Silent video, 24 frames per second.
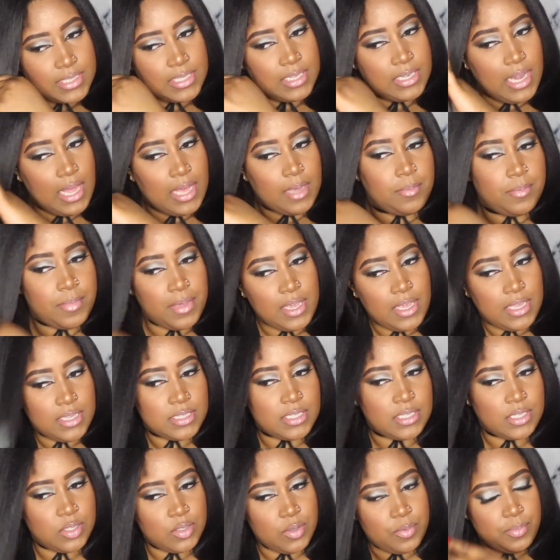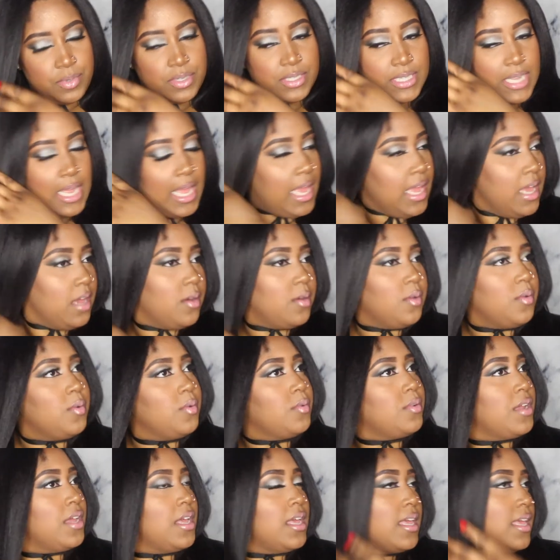to like being super
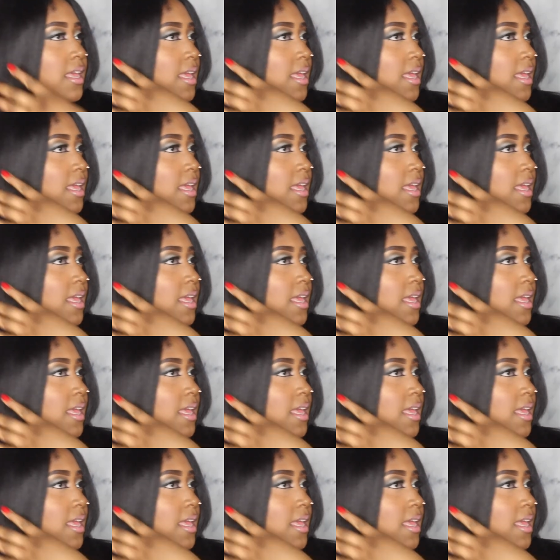tangled